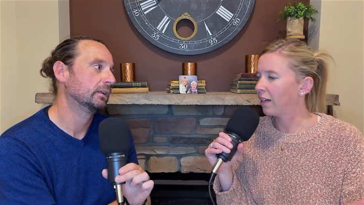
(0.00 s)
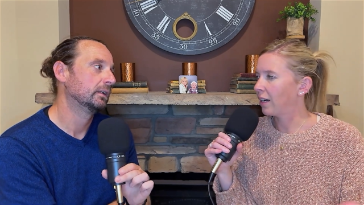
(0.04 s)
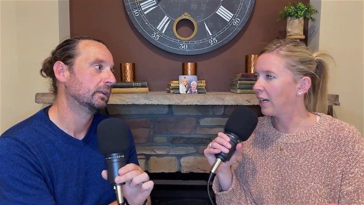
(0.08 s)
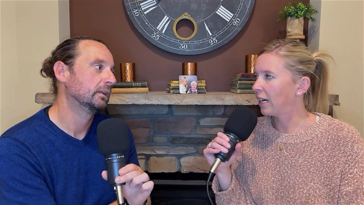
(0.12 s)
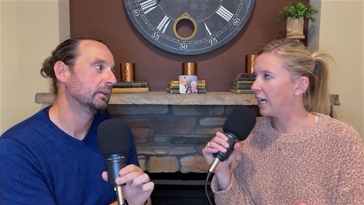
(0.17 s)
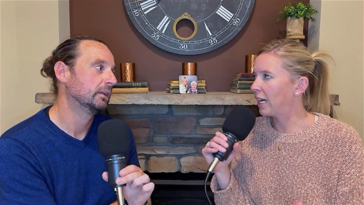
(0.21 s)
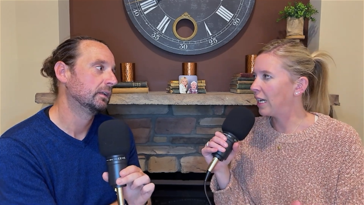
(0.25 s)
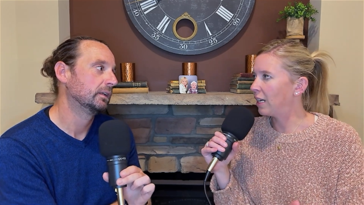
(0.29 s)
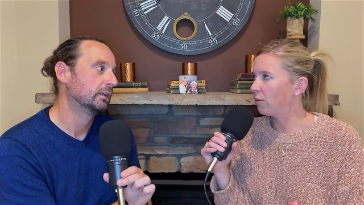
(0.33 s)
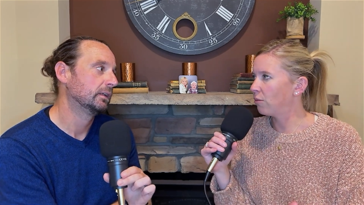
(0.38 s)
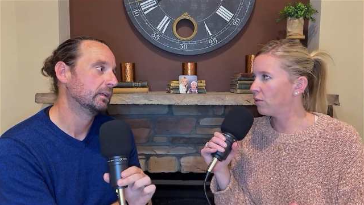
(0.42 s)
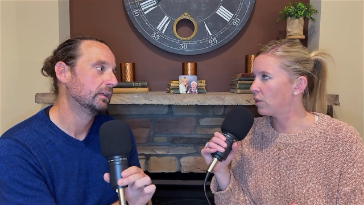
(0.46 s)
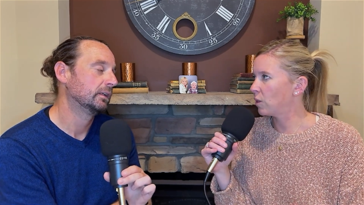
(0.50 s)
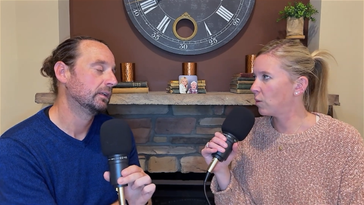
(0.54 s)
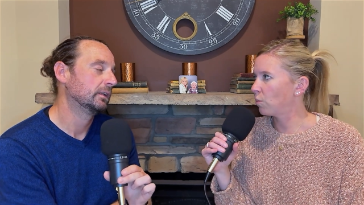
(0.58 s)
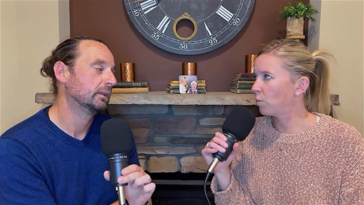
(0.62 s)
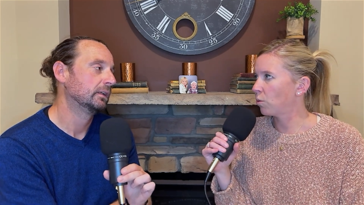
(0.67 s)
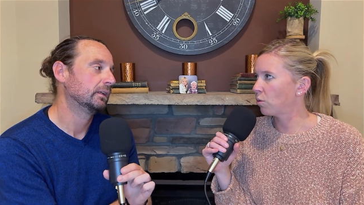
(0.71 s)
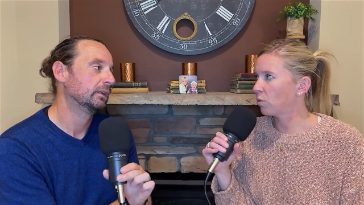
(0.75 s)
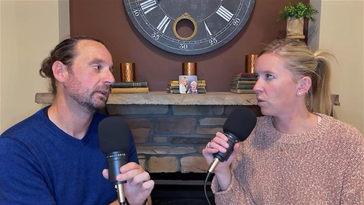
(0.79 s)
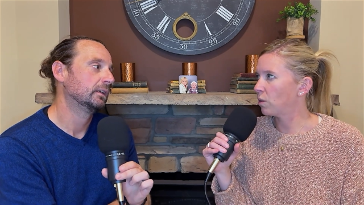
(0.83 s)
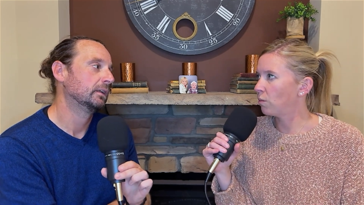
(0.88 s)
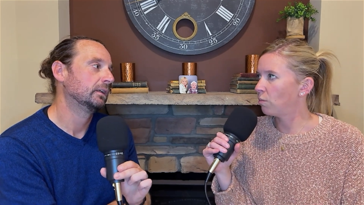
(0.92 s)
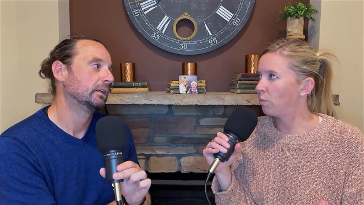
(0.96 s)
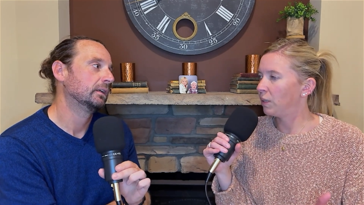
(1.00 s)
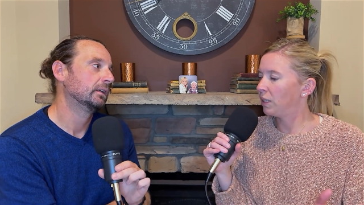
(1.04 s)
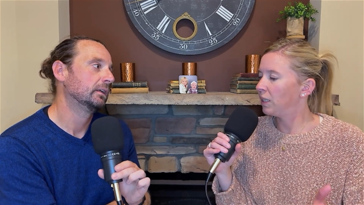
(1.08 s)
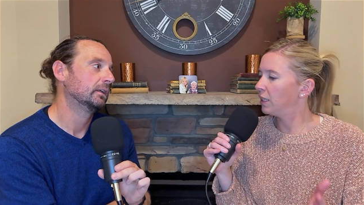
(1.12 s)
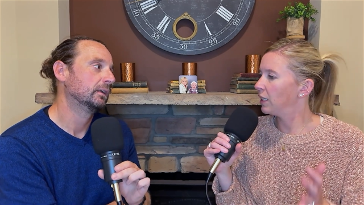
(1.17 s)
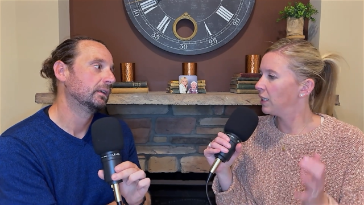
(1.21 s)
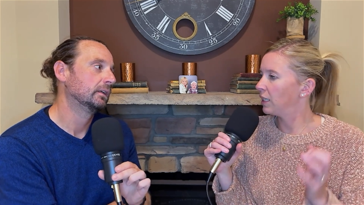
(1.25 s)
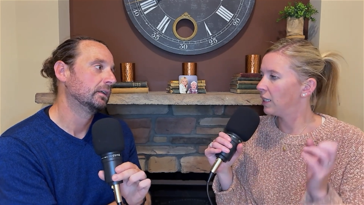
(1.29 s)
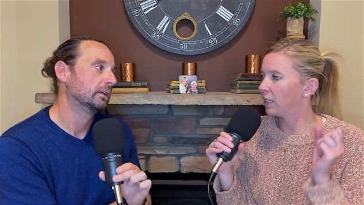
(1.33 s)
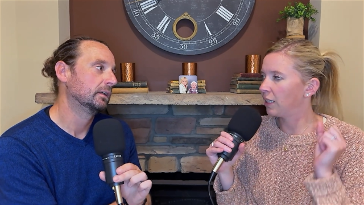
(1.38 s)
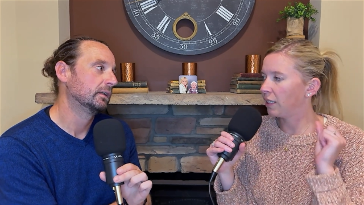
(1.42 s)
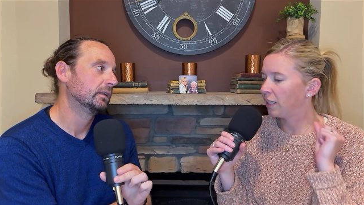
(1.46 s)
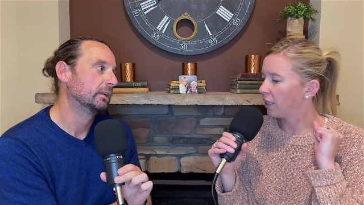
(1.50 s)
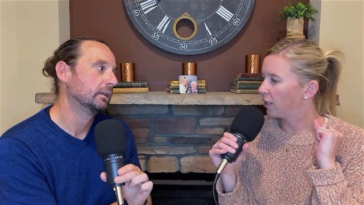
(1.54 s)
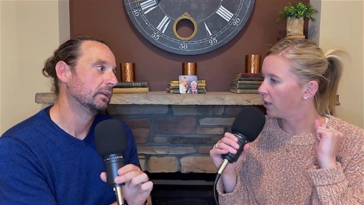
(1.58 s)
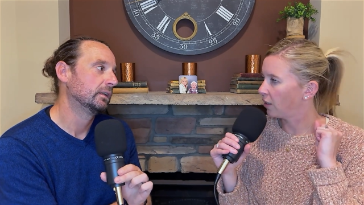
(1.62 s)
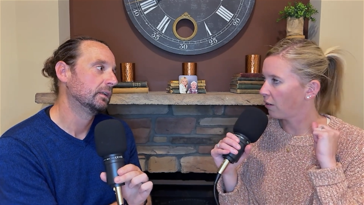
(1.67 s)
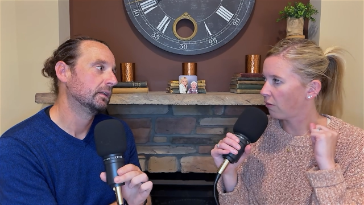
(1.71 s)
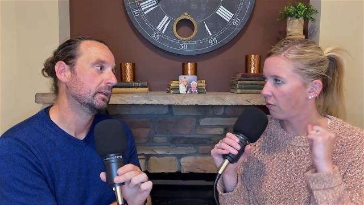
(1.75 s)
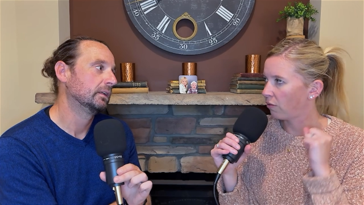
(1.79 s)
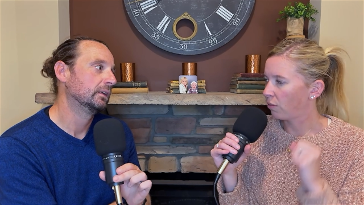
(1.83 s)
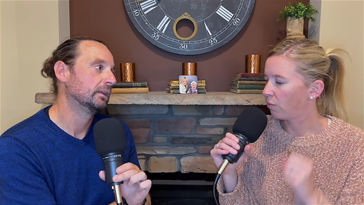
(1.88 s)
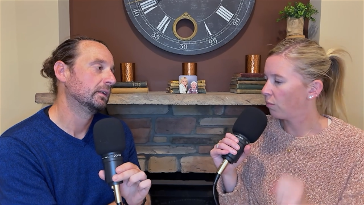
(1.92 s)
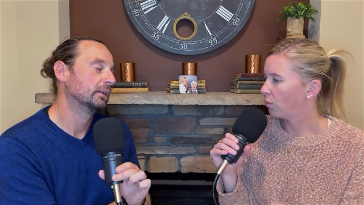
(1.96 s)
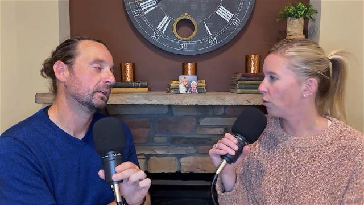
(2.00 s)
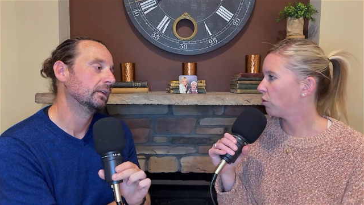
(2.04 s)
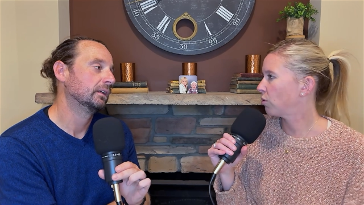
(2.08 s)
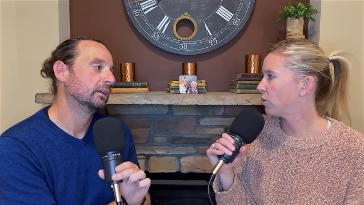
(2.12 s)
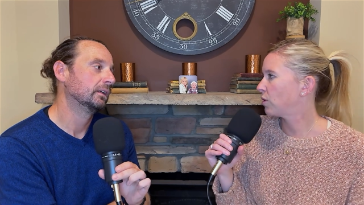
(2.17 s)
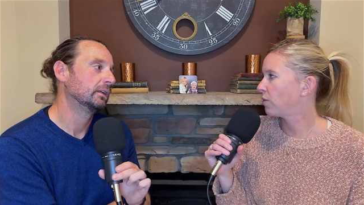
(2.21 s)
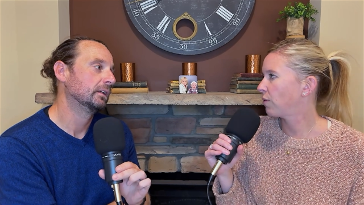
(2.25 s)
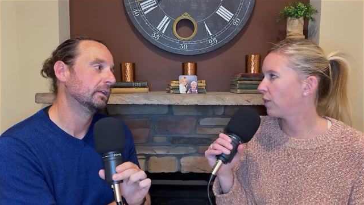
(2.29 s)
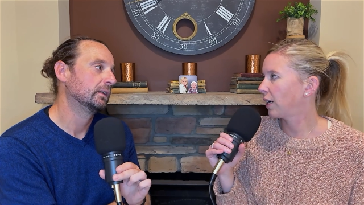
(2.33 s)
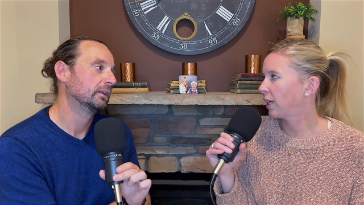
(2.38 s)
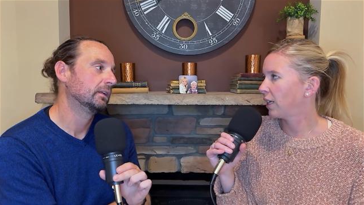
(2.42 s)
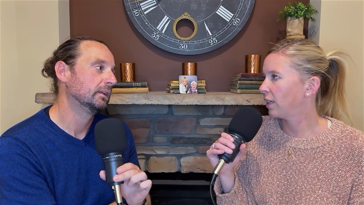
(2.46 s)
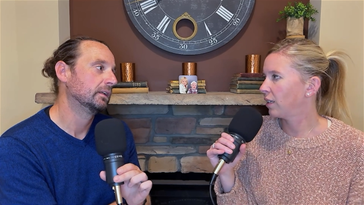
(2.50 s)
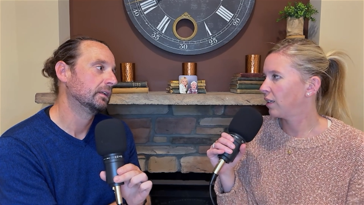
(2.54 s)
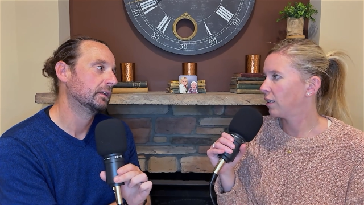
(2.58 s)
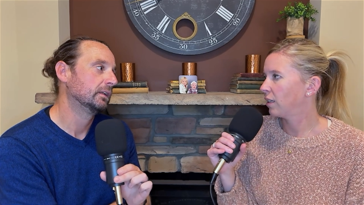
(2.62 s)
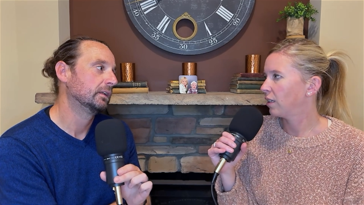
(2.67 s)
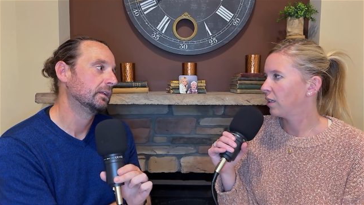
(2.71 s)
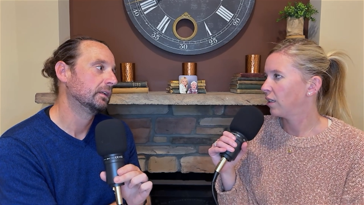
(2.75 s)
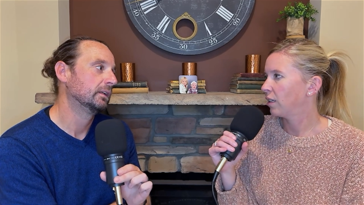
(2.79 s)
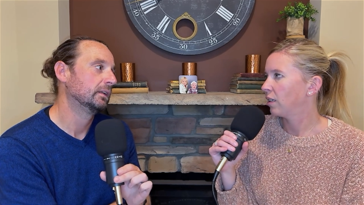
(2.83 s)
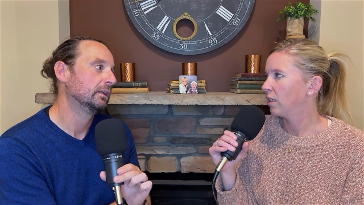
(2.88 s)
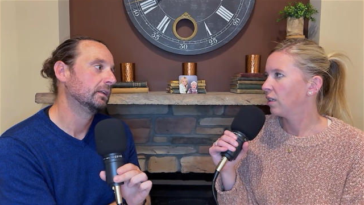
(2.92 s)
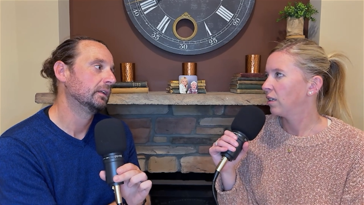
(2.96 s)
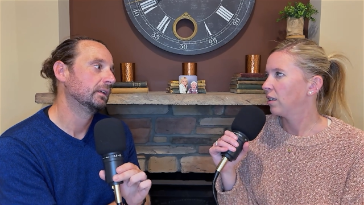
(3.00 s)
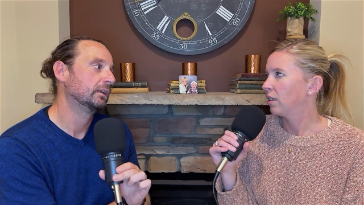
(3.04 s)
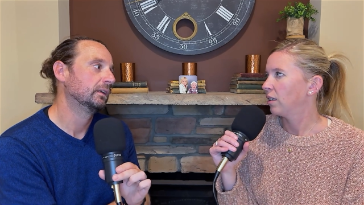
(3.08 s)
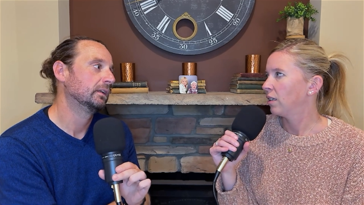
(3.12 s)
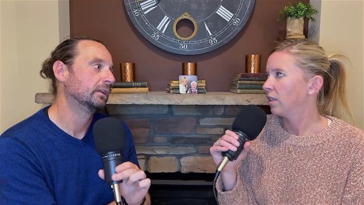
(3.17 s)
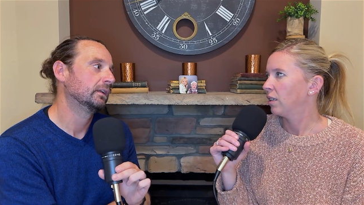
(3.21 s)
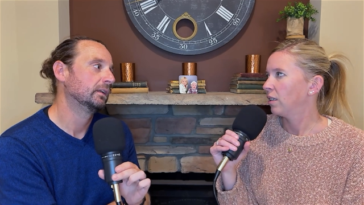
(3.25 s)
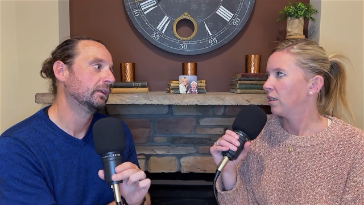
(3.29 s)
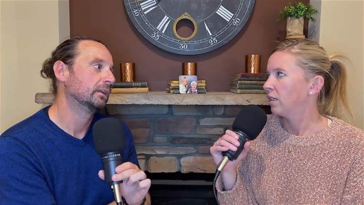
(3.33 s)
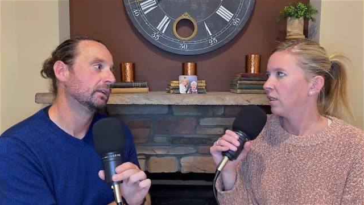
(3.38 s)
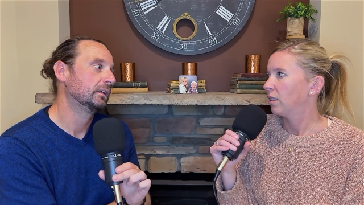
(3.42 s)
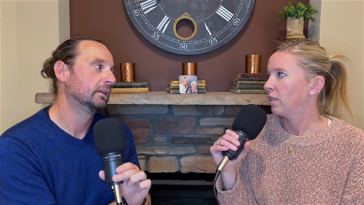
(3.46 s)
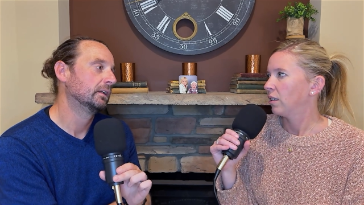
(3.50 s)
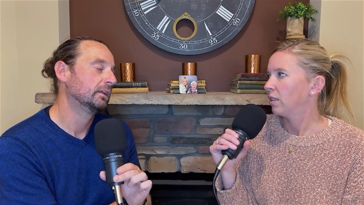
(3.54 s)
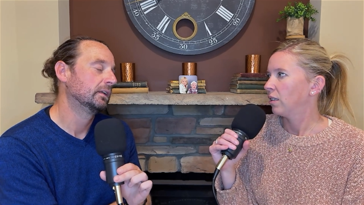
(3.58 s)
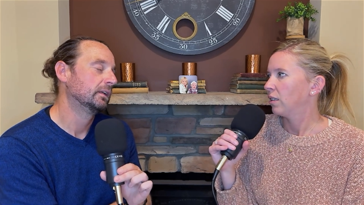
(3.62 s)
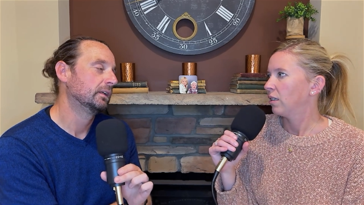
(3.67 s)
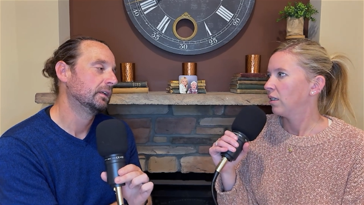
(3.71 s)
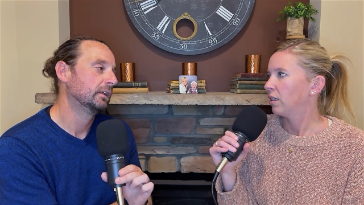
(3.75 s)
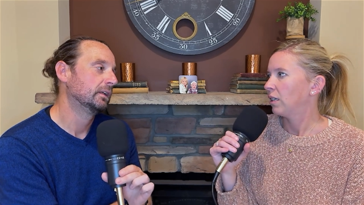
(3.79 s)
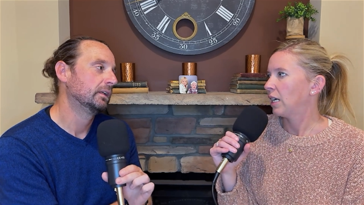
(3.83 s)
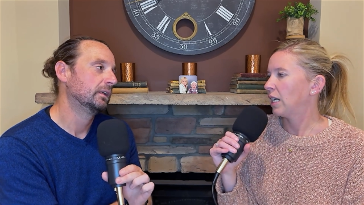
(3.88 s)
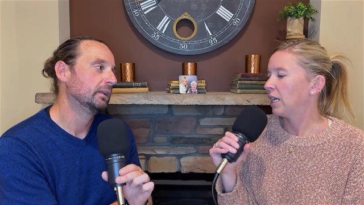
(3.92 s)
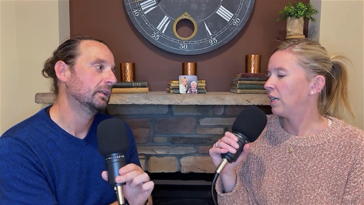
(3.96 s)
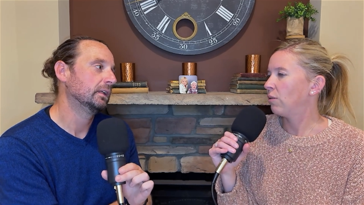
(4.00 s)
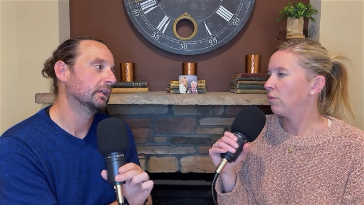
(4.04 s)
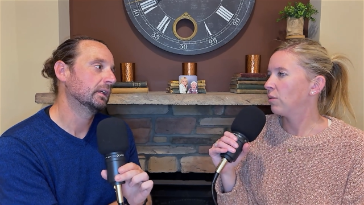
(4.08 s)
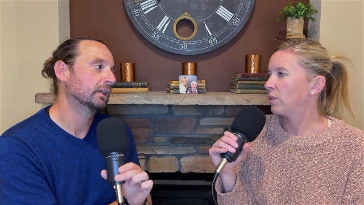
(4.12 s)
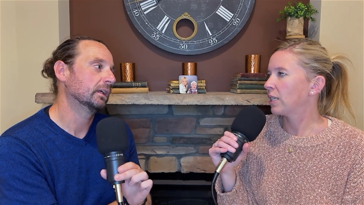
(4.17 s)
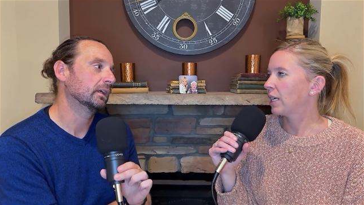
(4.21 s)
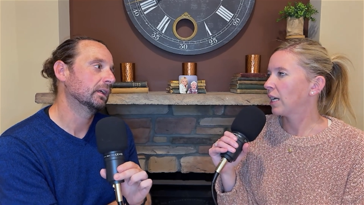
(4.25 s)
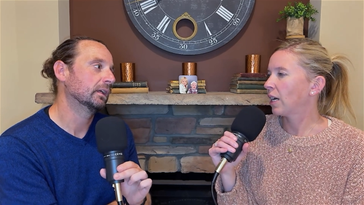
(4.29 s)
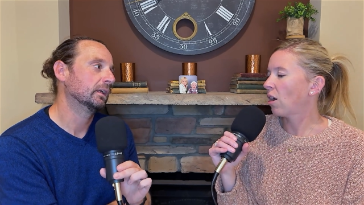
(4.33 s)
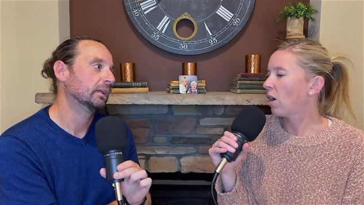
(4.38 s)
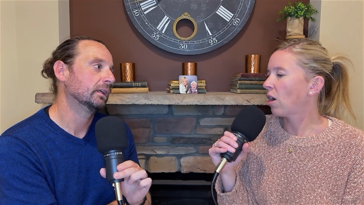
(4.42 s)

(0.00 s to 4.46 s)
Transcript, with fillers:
Speaker 1: and it was supposed to be the year of the most fun. And it was yeah. like